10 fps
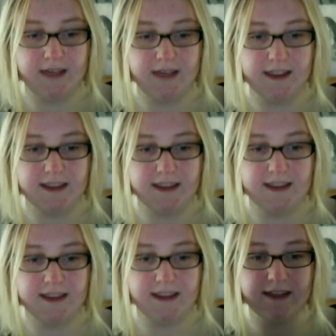I think
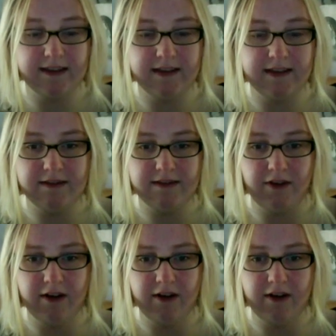it's 6
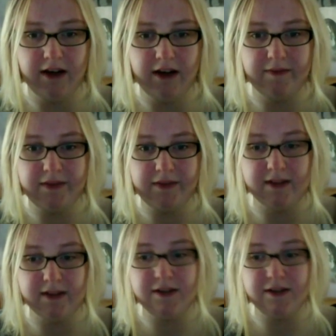for
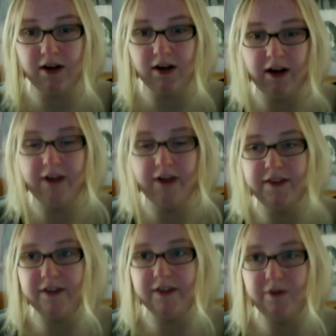because 2 start off
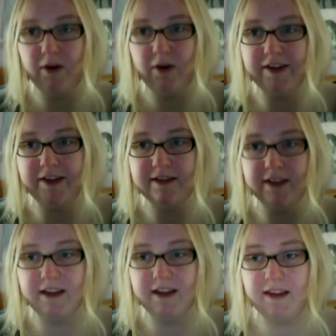and then 4 obviously
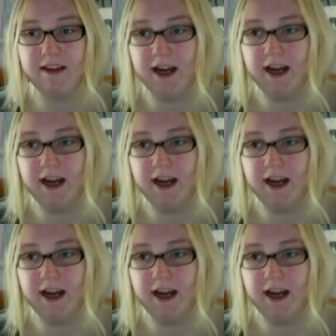in the thing.